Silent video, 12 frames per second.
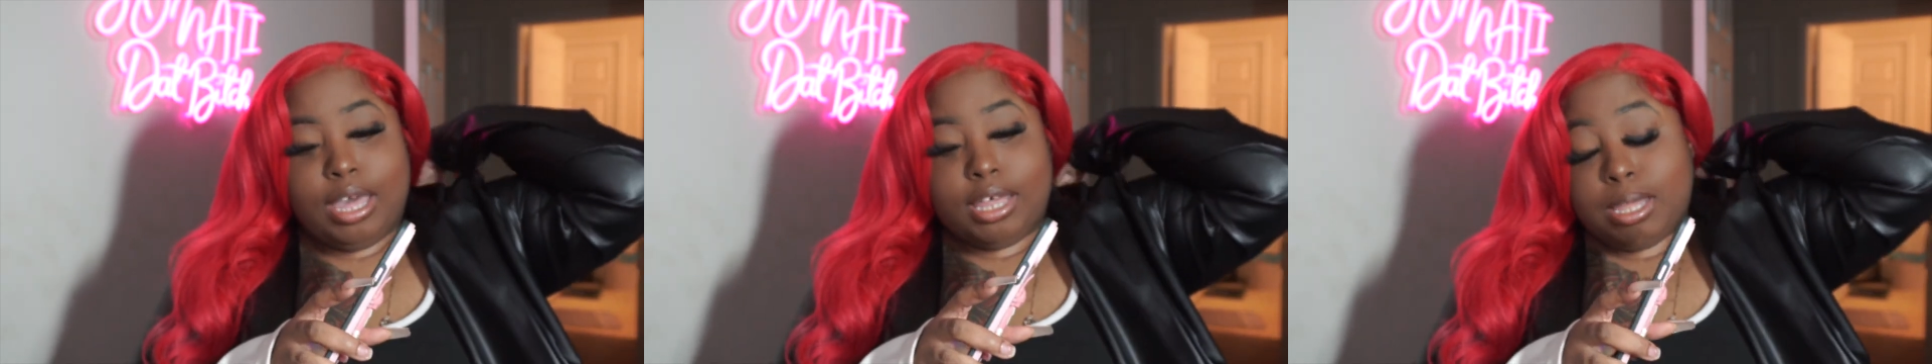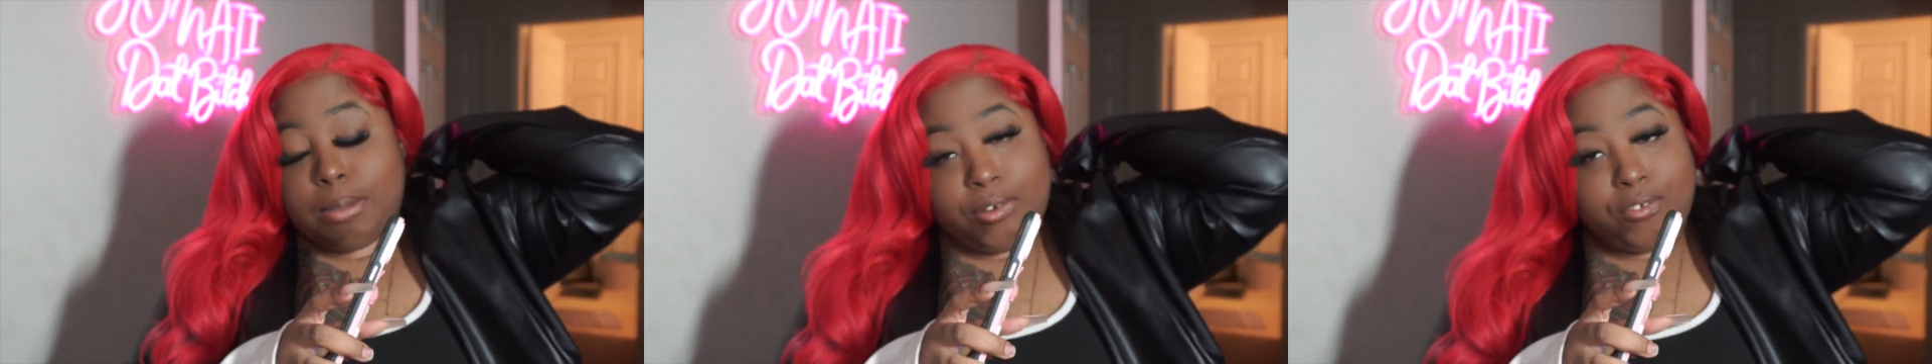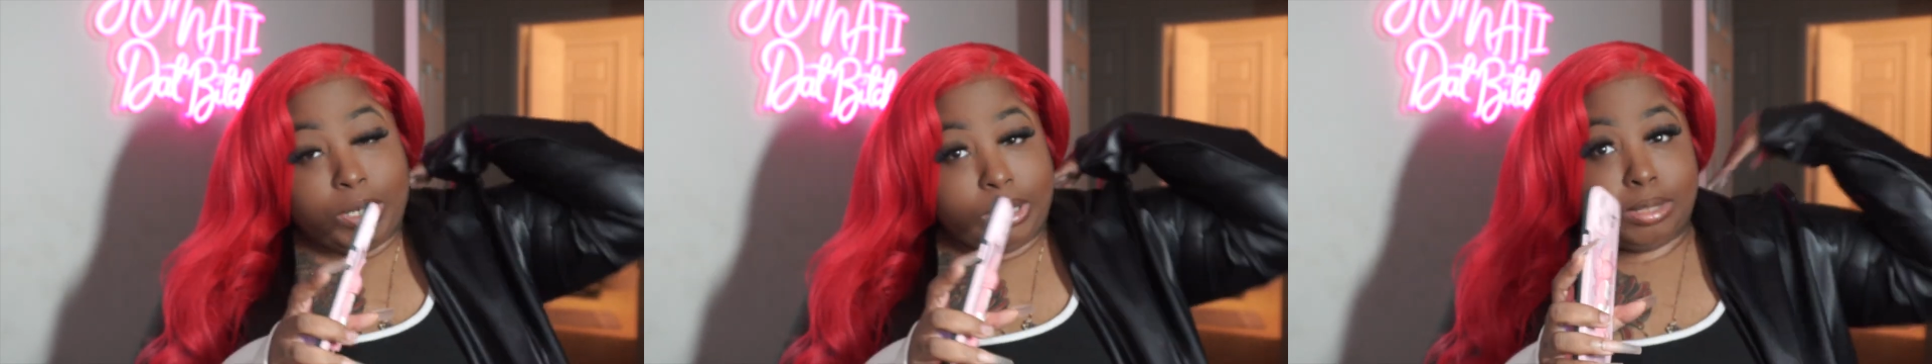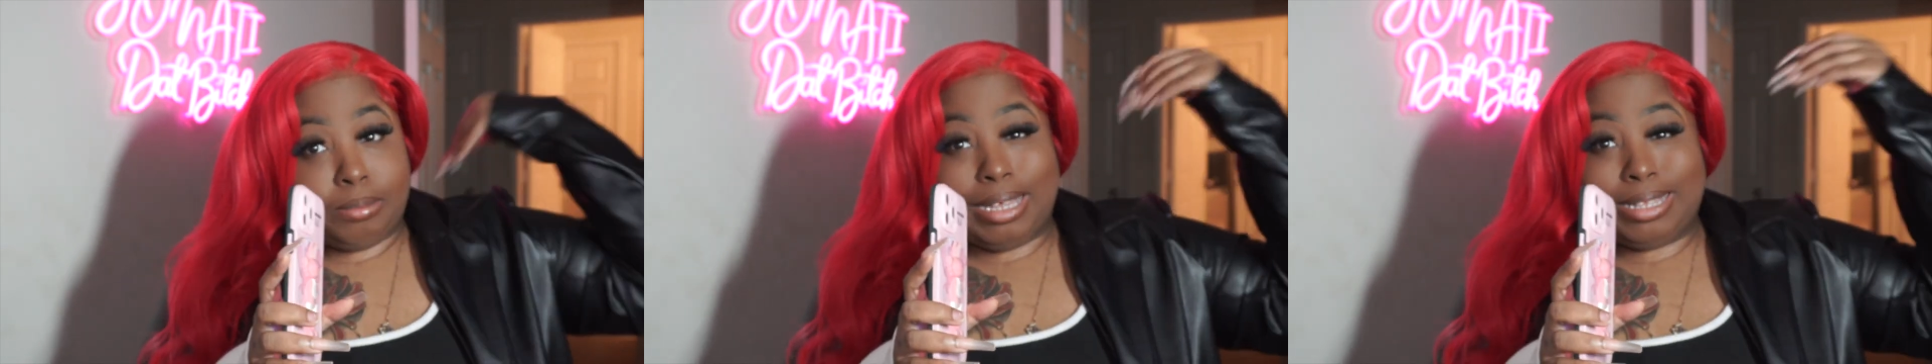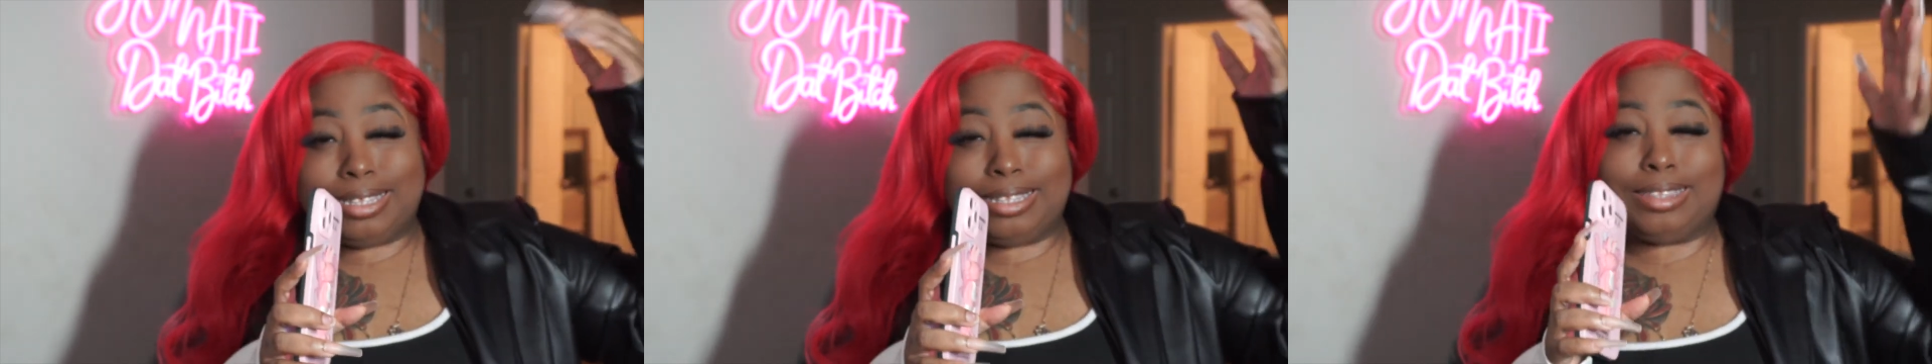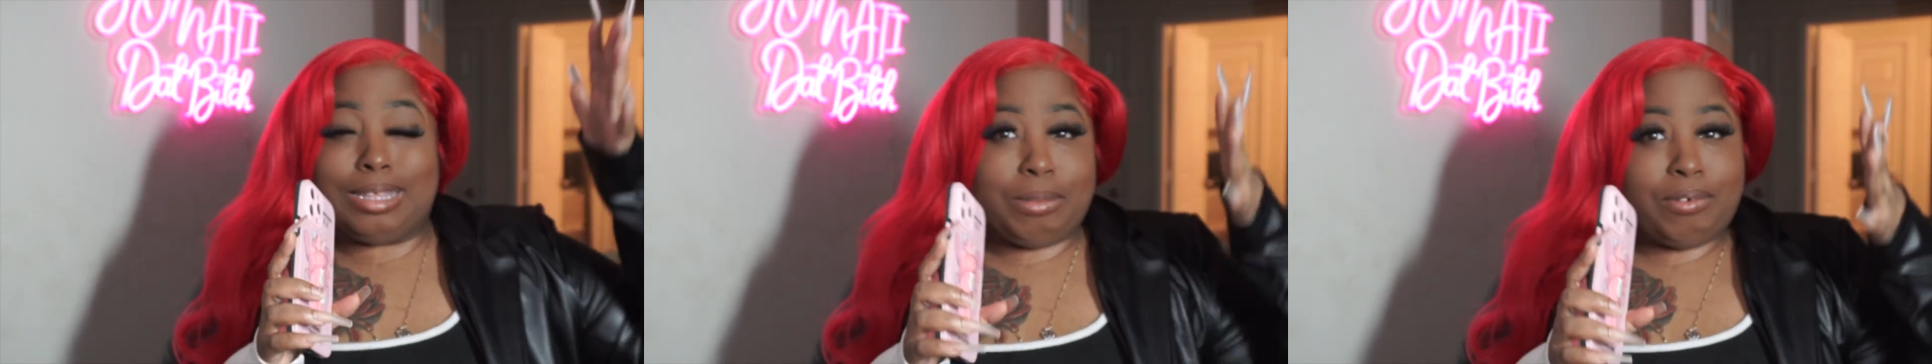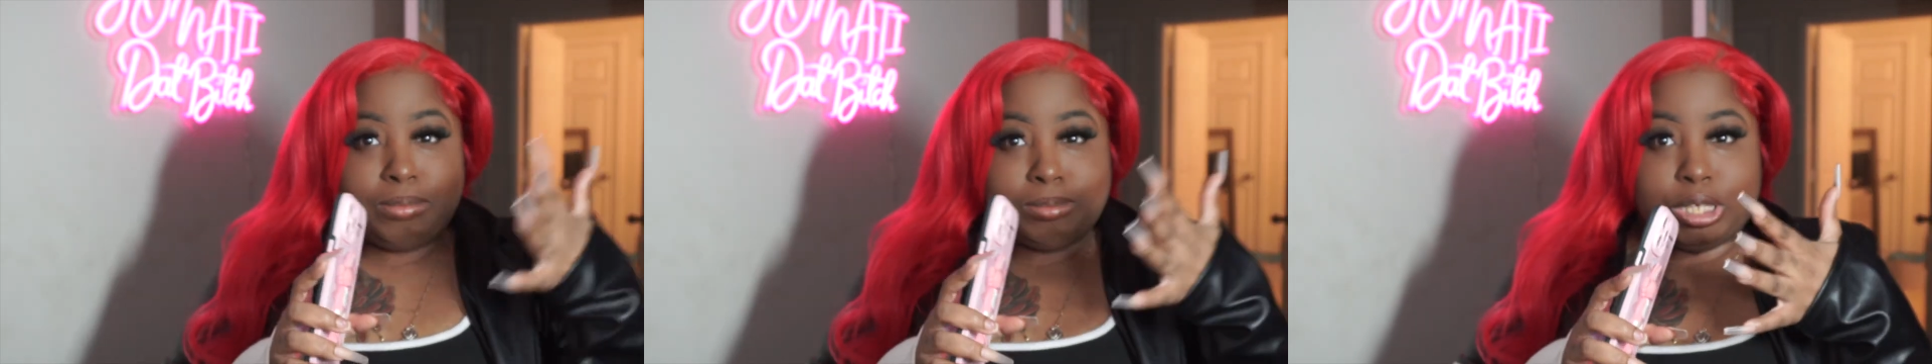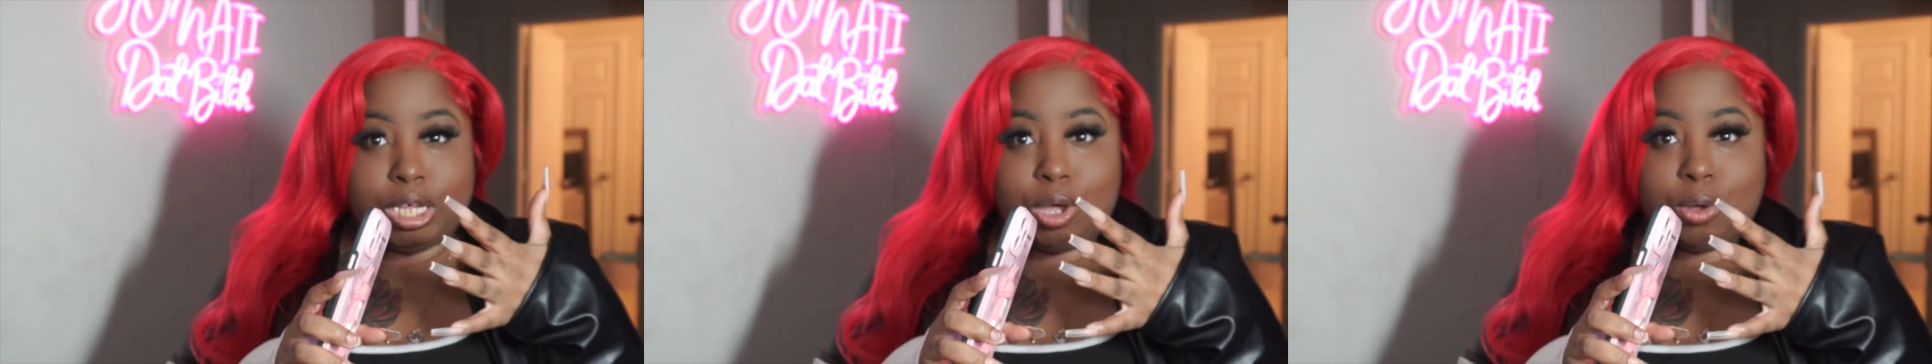Some of the verses make sense, some of them
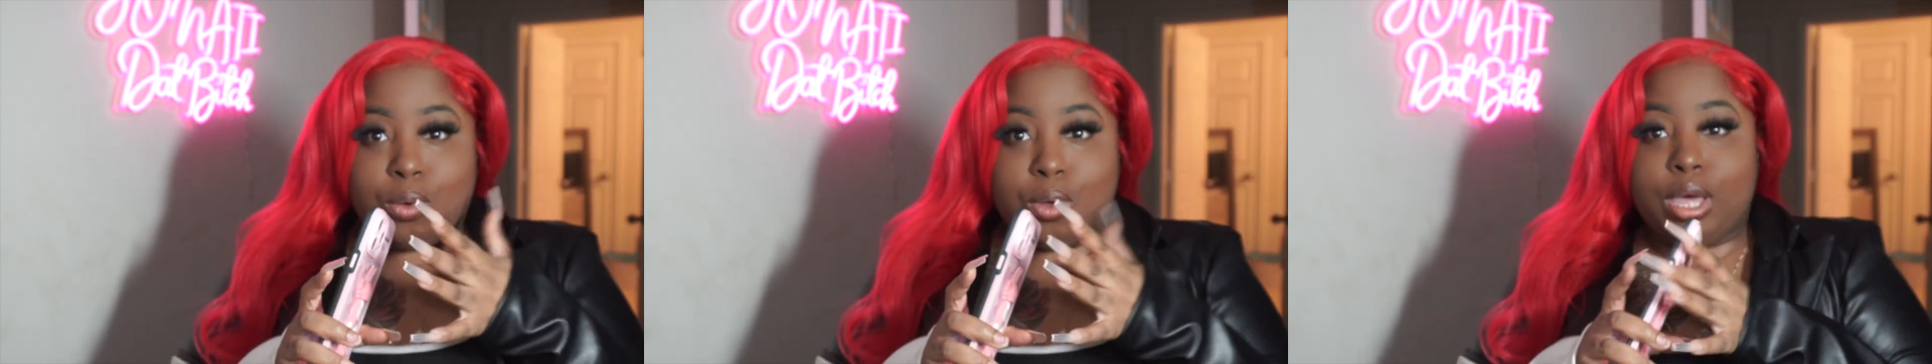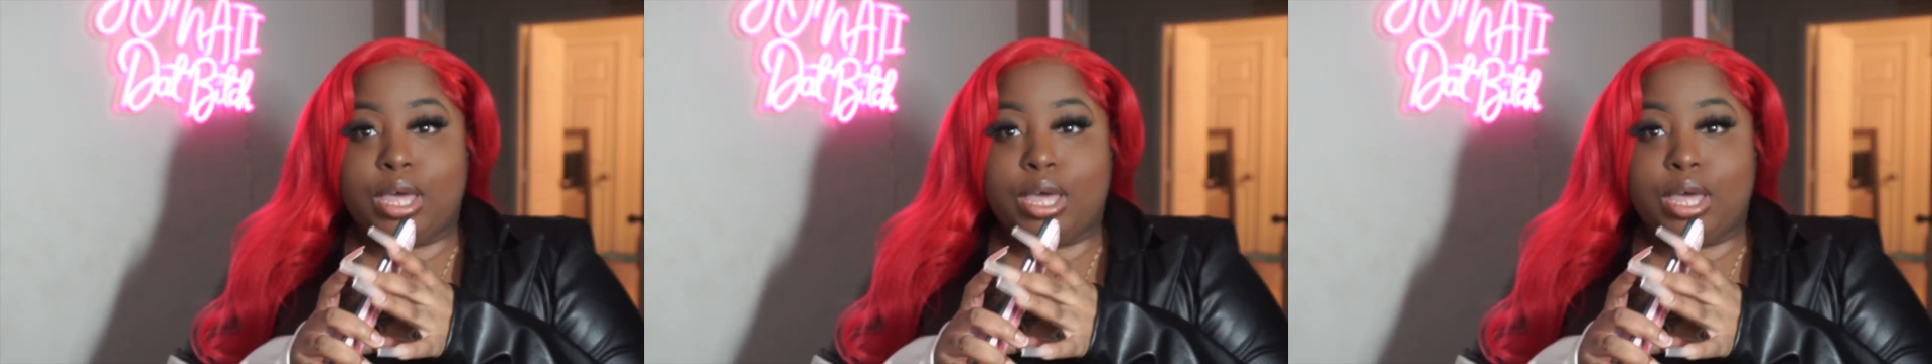don't.